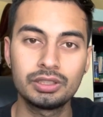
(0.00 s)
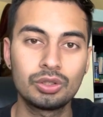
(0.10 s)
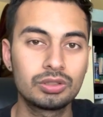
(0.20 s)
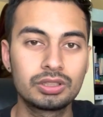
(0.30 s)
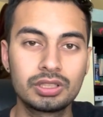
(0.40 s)

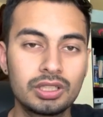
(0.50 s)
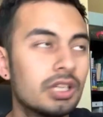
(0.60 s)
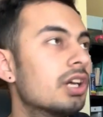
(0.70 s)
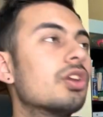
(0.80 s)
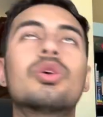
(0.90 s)
Don't
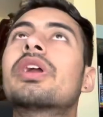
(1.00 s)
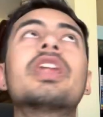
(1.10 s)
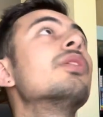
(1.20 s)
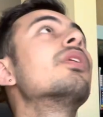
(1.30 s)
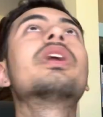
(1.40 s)
look
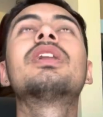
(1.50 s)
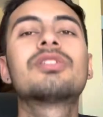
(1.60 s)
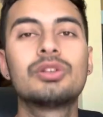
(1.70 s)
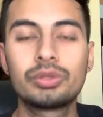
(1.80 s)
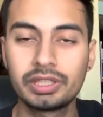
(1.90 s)
anywhere else.
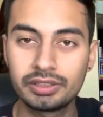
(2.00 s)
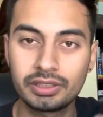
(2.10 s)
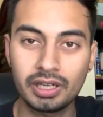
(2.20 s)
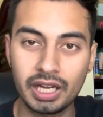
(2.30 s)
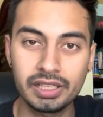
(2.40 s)
Look in
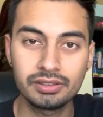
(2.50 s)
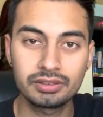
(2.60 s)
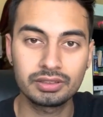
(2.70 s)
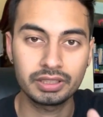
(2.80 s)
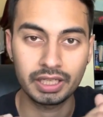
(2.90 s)
their eyes
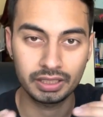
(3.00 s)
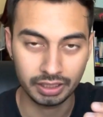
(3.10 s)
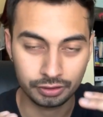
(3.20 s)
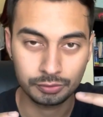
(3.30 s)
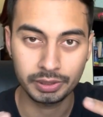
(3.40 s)
and
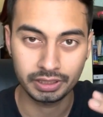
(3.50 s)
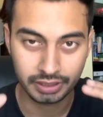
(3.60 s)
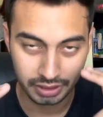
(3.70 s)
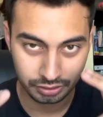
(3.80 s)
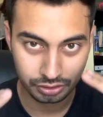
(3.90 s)
explain
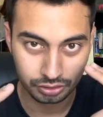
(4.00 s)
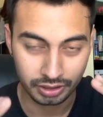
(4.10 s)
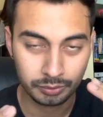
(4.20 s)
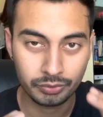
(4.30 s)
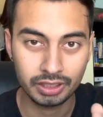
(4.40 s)
that to
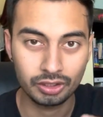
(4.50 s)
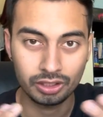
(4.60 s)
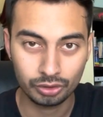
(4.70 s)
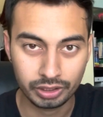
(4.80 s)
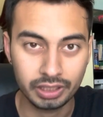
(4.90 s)
them when you're
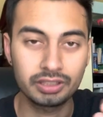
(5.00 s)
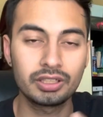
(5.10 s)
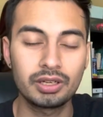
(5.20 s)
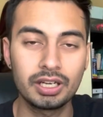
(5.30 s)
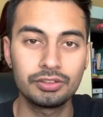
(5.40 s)
looking in
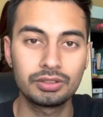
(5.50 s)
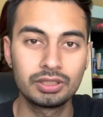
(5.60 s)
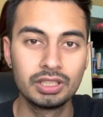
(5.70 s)
their eyes.